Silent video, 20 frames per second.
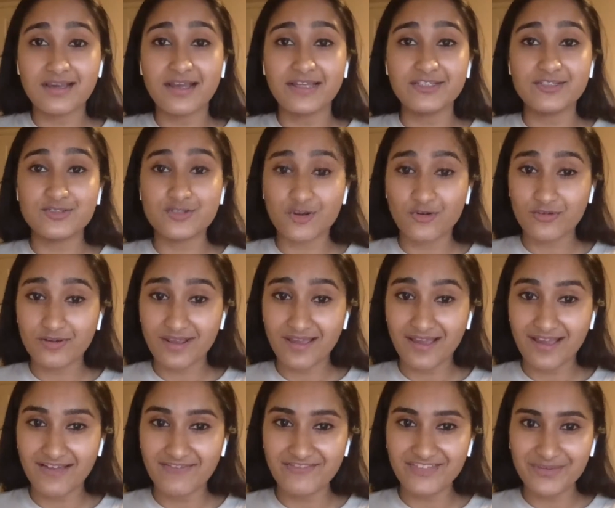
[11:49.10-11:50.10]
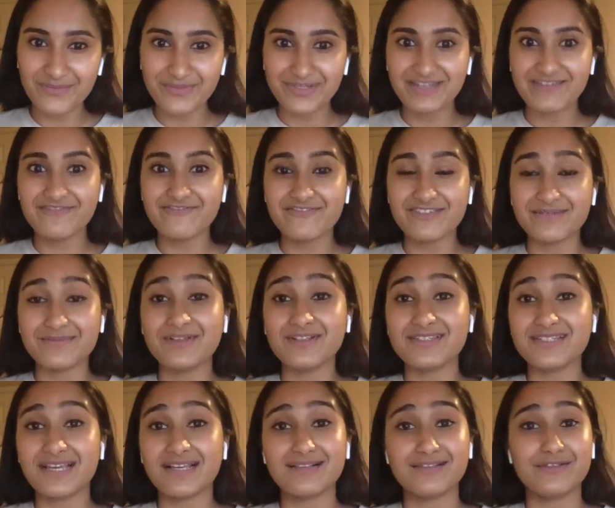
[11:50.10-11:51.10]
I don't have that many female
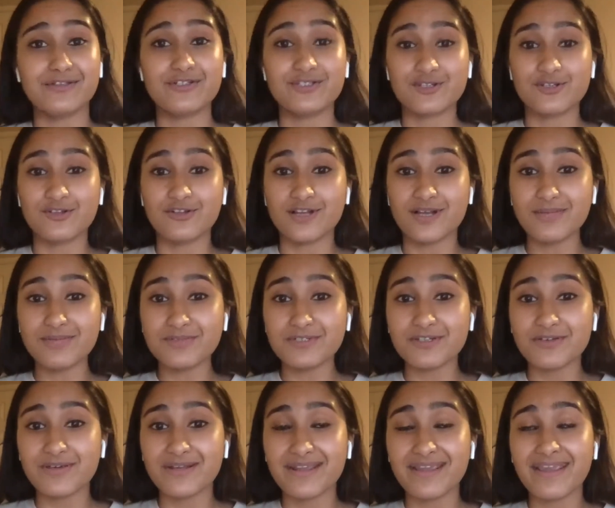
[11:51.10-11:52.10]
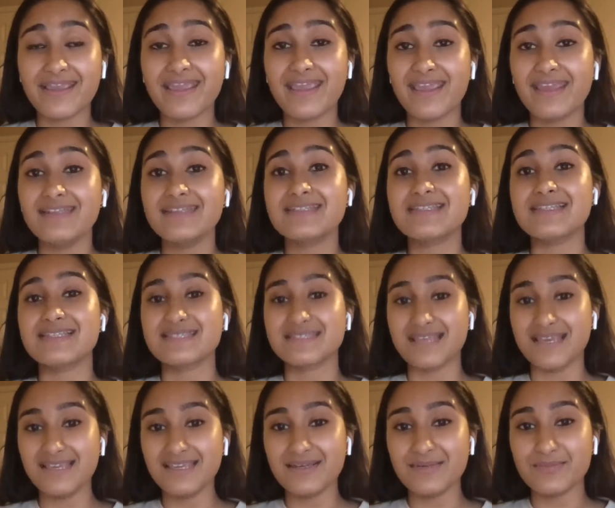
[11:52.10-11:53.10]
tech leaders to look up to. And I hate to
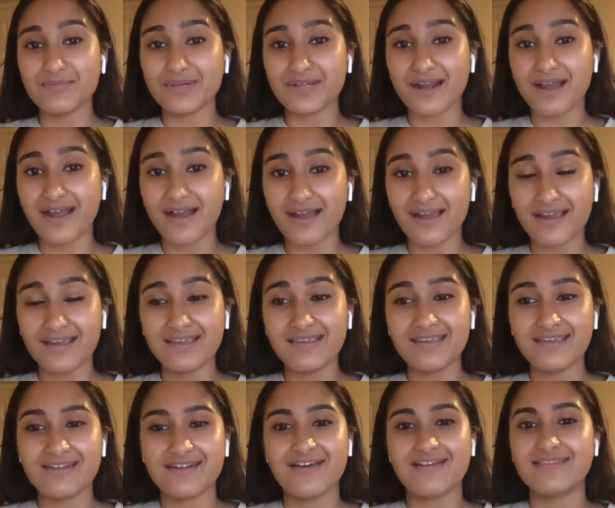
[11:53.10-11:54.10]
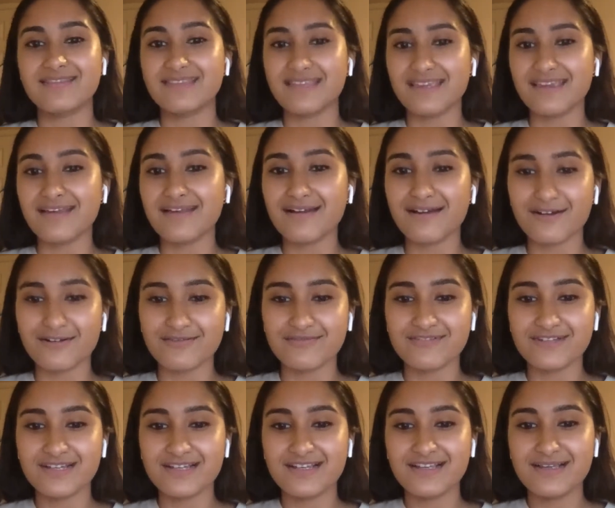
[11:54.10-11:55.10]
say it, but I cannot think of
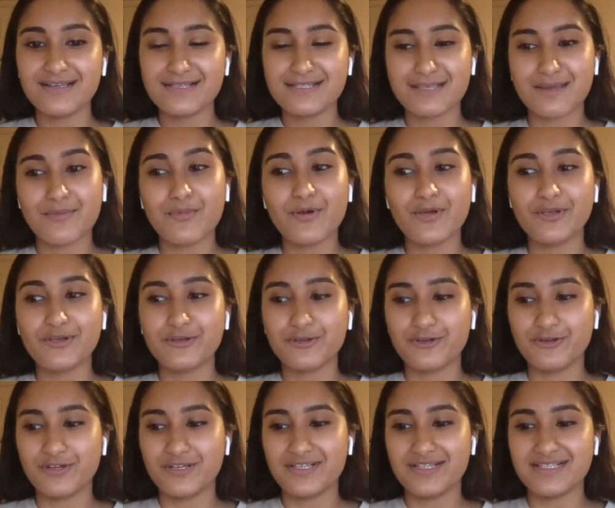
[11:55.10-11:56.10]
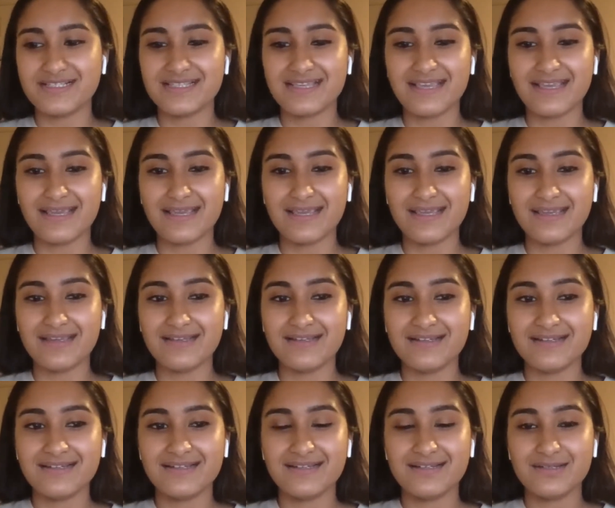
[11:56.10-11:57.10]
someone who is a
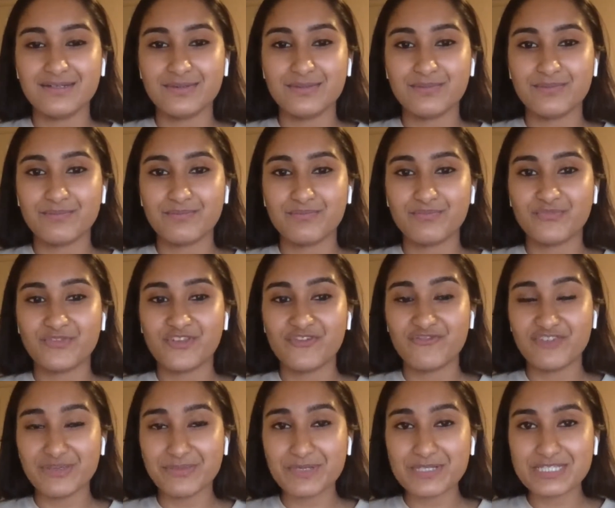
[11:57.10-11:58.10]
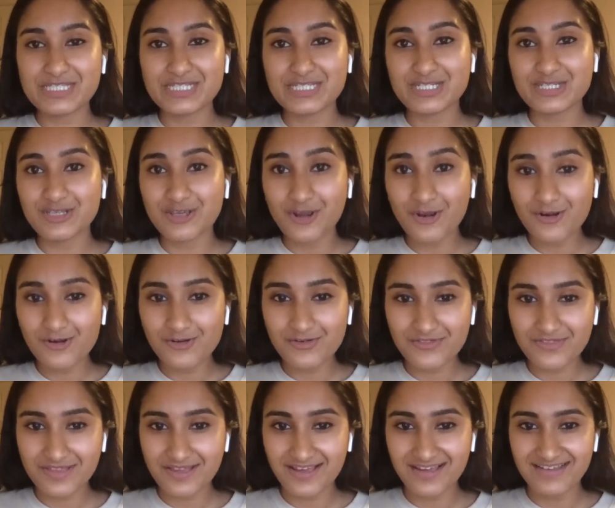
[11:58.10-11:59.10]
female CTO
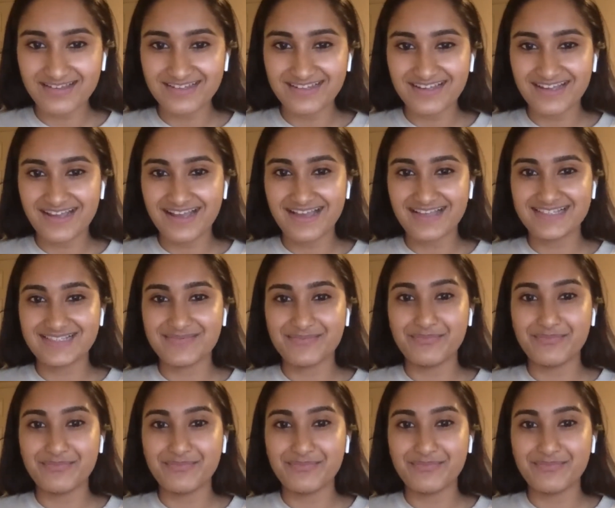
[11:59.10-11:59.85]
that has